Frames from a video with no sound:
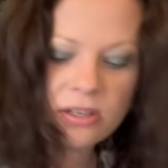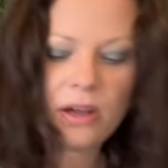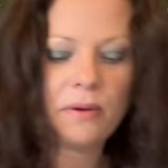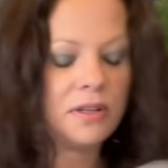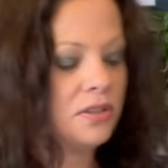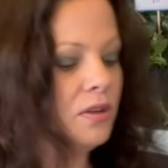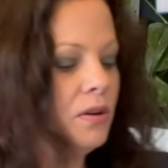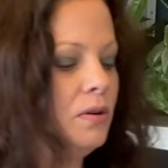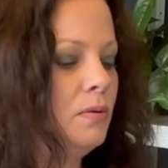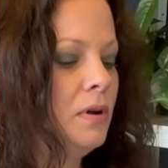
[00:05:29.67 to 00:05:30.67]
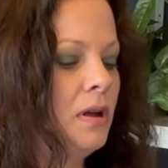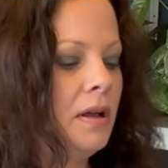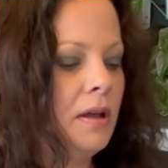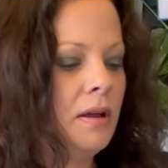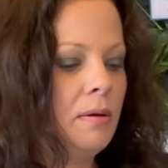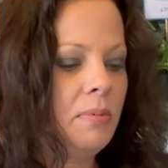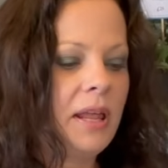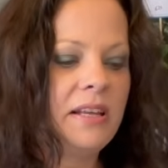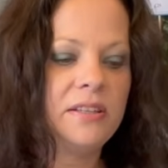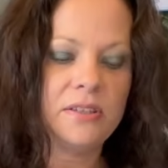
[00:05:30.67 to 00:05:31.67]
going to
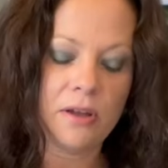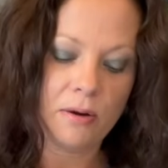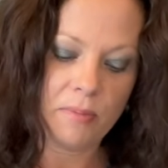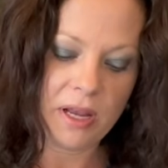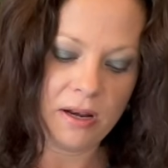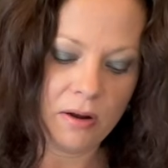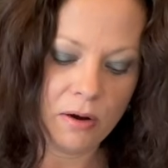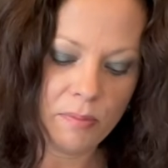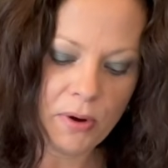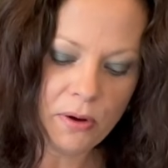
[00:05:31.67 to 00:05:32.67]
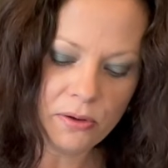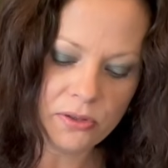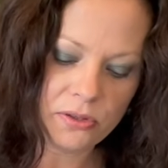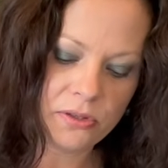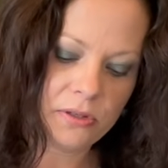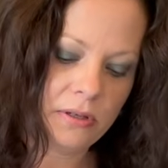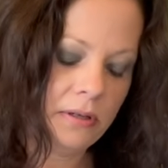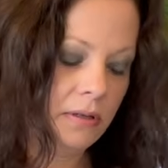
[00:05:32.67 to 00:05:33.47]
place some in our box.